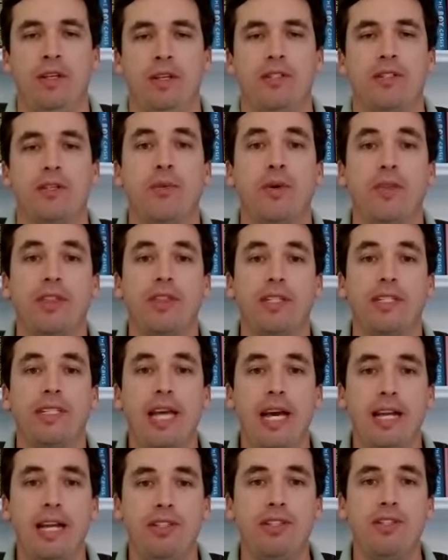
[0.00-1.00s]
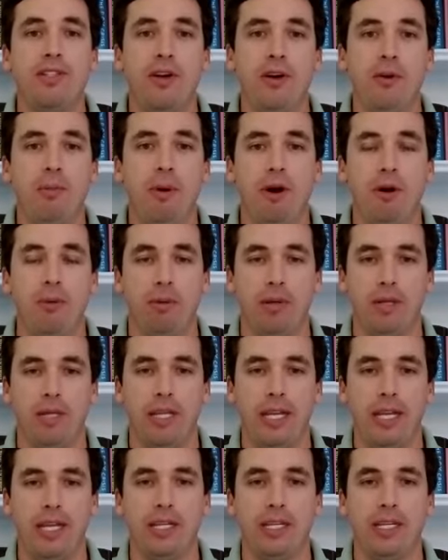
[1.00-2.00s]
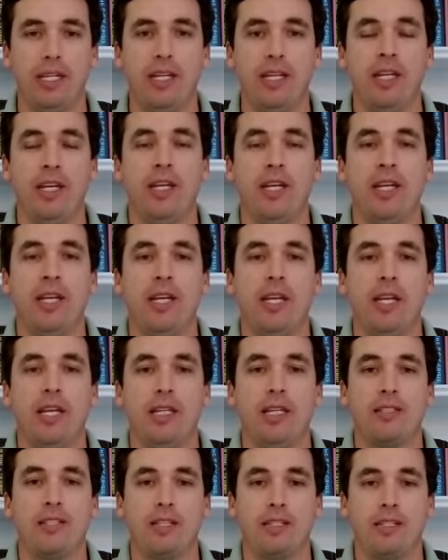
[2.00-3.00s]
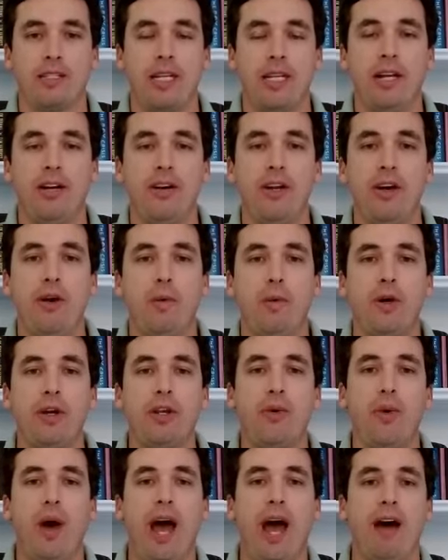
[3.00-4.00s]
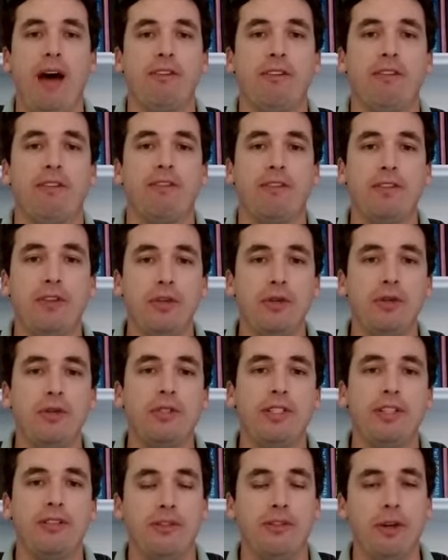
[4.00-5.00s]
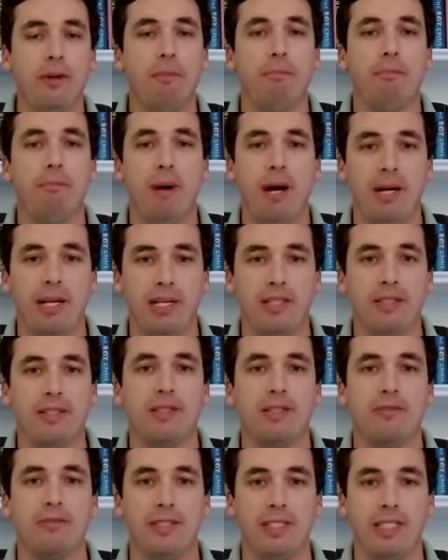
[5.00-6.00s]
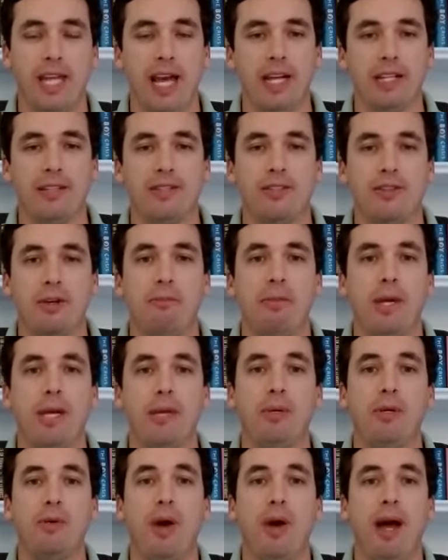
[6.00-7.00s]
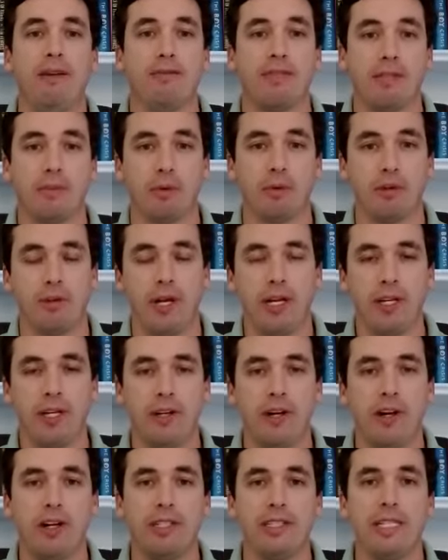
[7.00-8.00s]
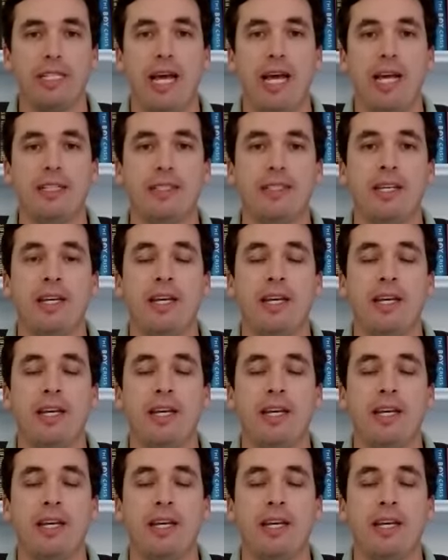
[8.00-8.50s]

So with the debt snowball plan, it's a scenario where you have a few different buckets of debt. So maybe you have some credit card debt,